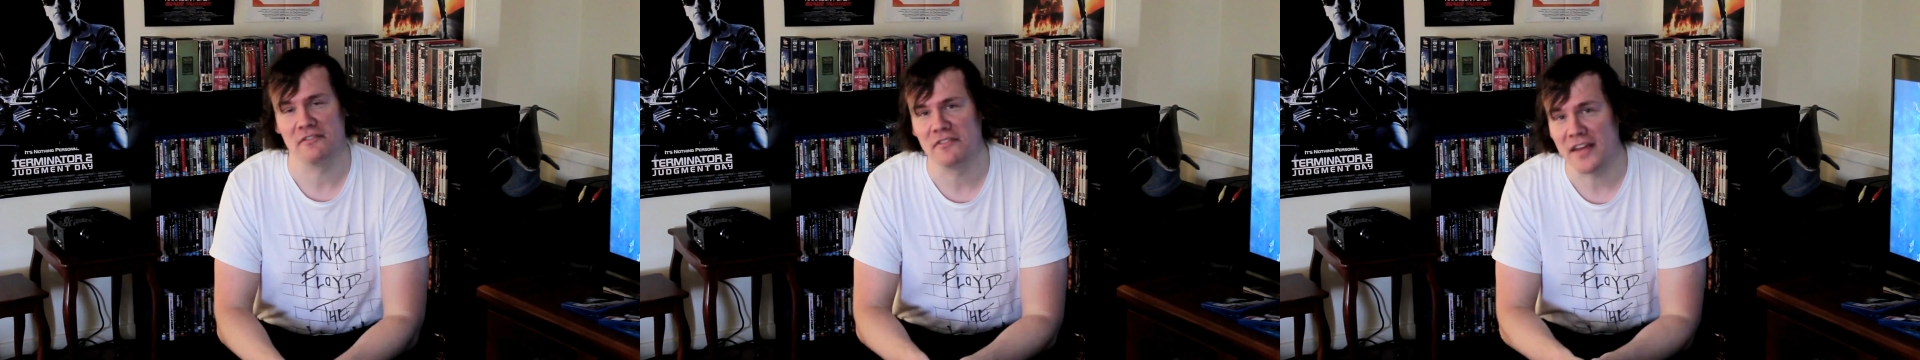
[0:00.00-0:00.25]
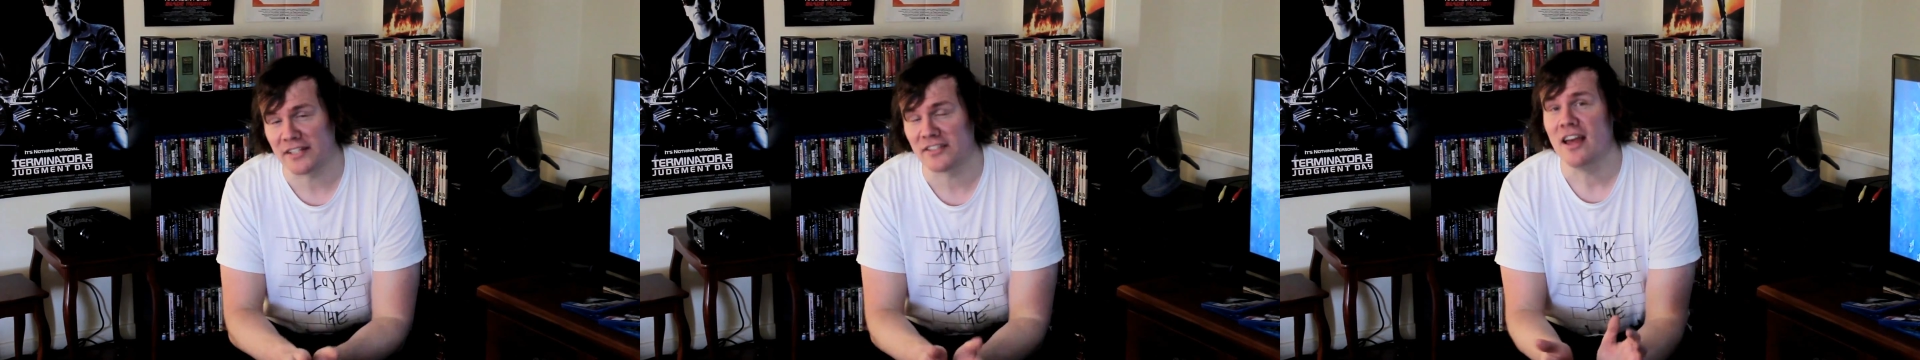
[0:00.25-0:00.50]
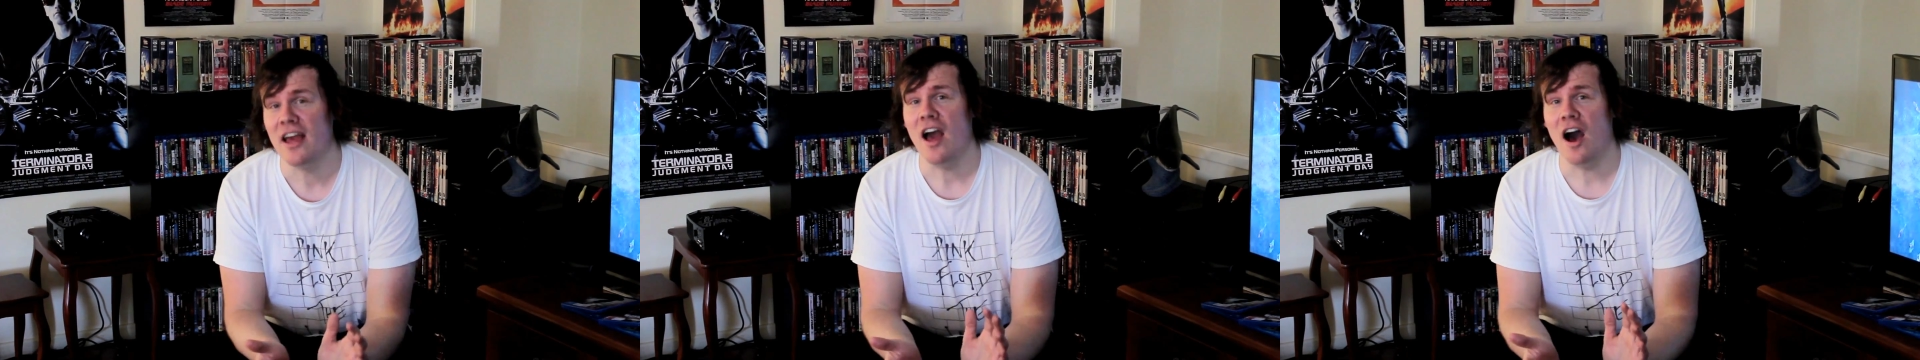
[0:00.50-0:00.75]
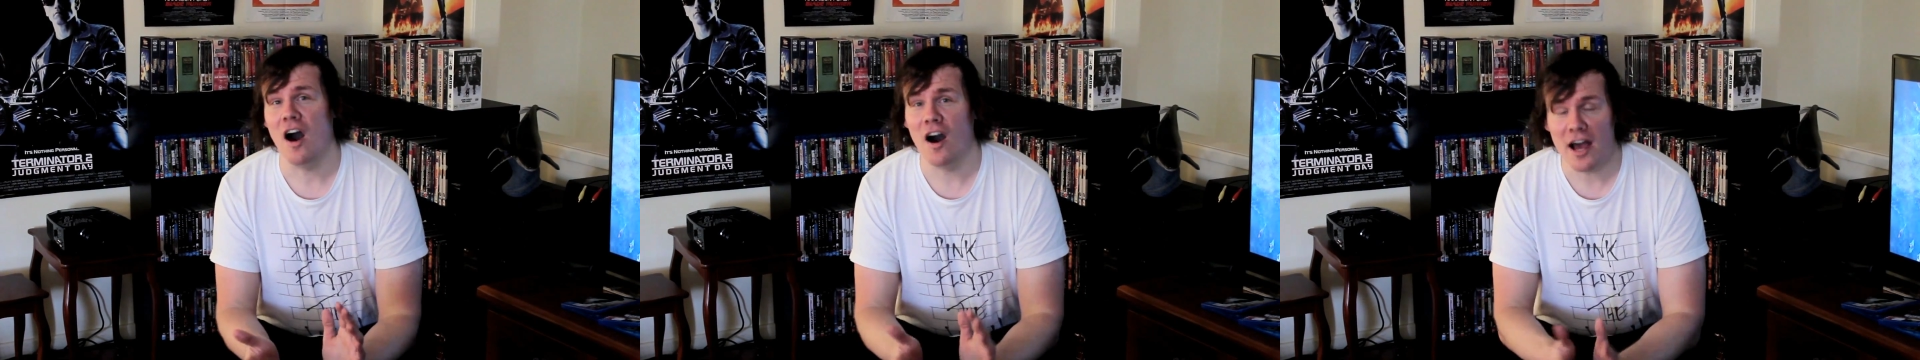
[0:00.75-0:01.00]
In fact,
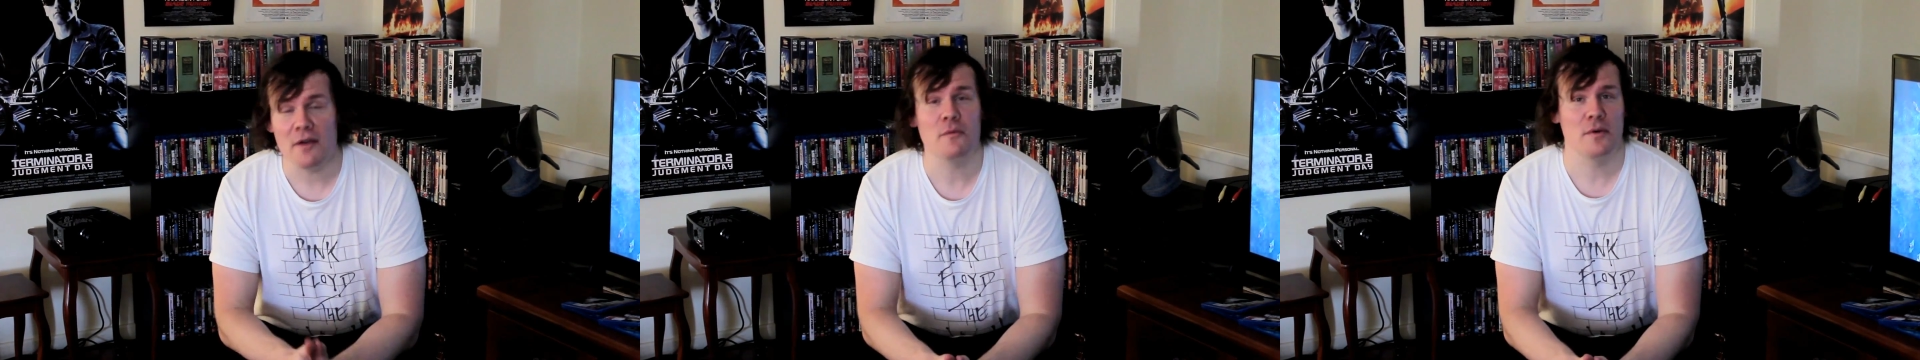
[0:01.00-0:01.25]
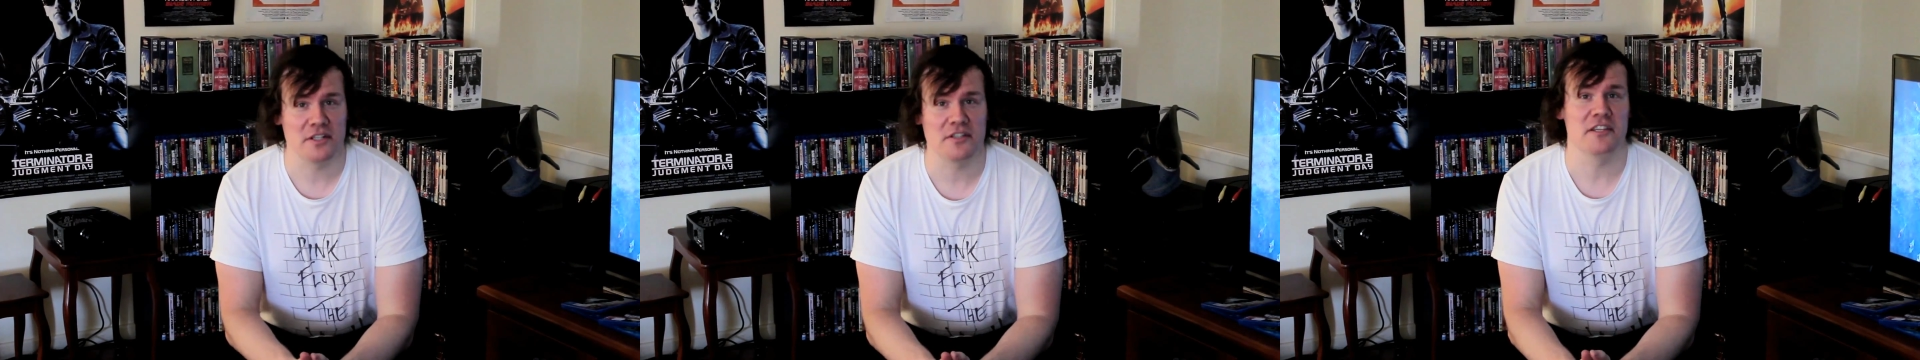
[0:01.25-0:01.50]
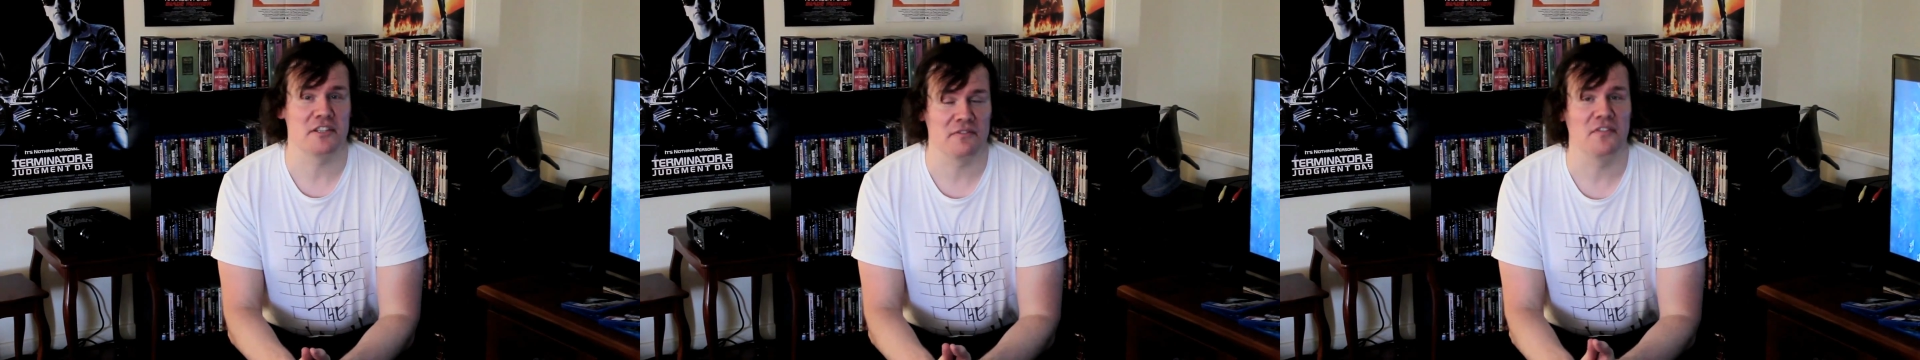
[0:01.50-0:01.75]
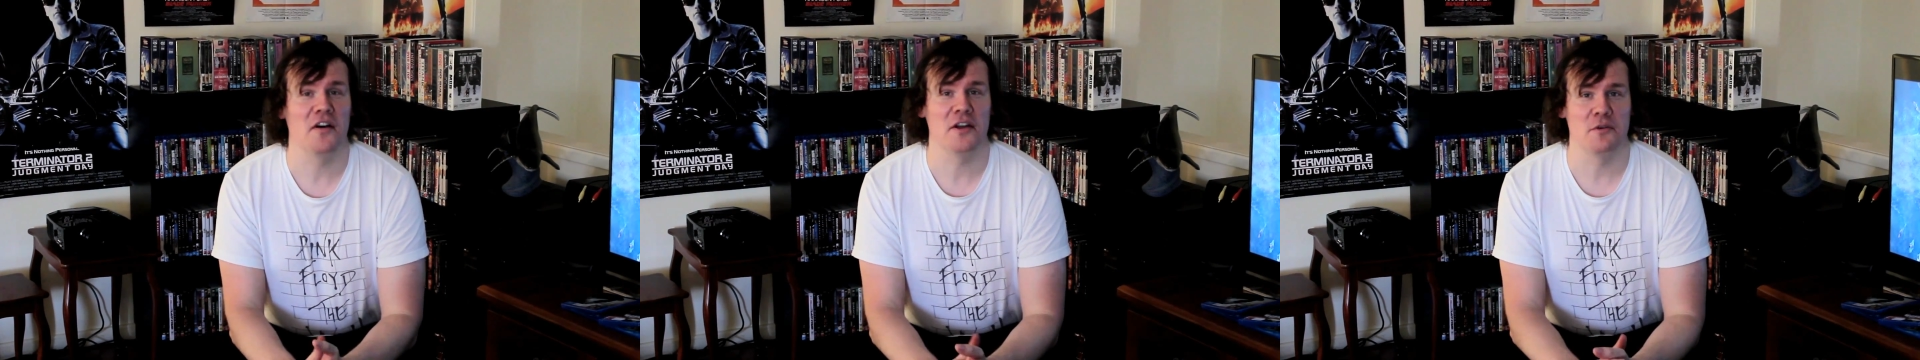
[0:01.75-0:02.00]
I wish this
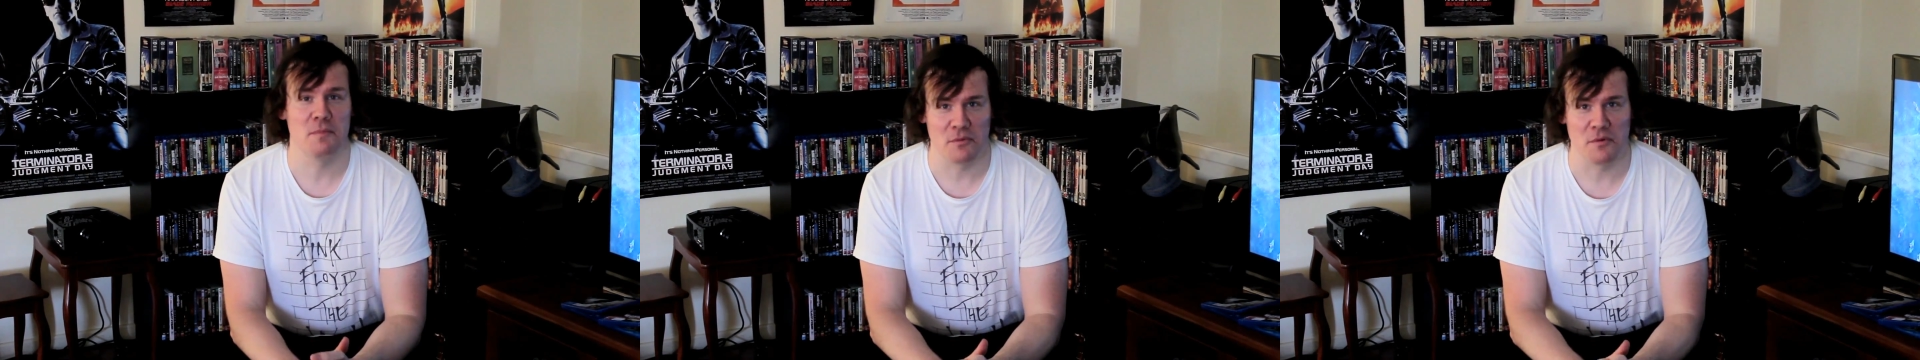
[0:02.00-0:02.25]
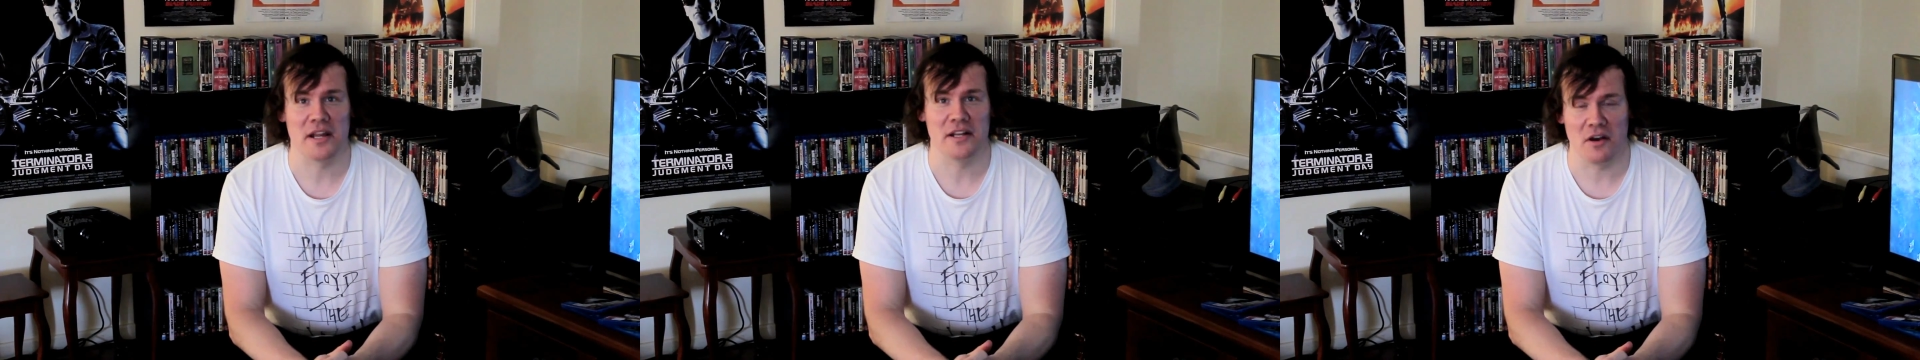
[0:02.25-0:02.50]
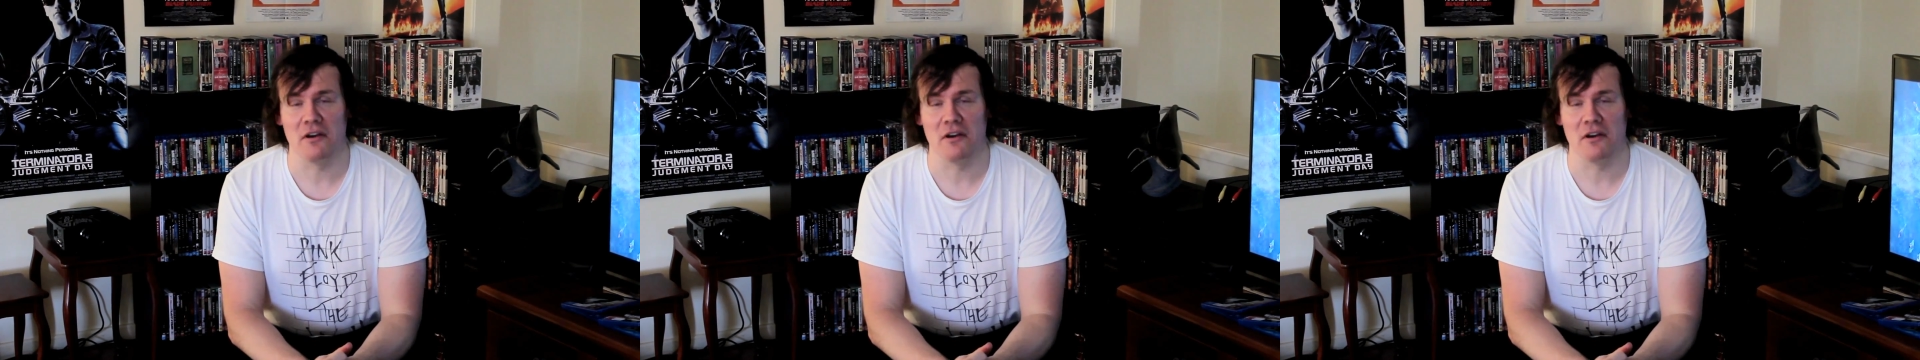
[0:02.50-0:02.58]
final print